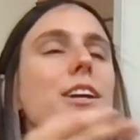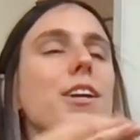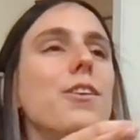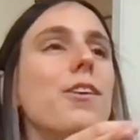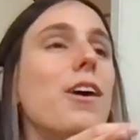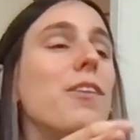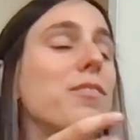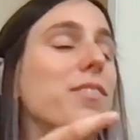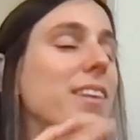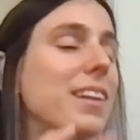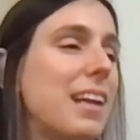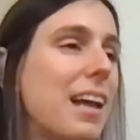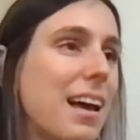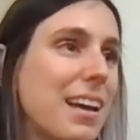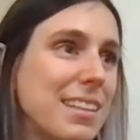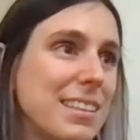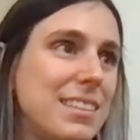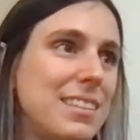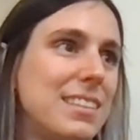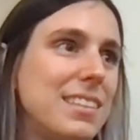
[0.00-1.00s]
You have the
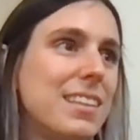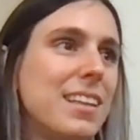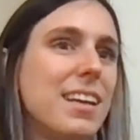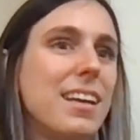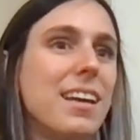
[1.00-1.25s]
lights.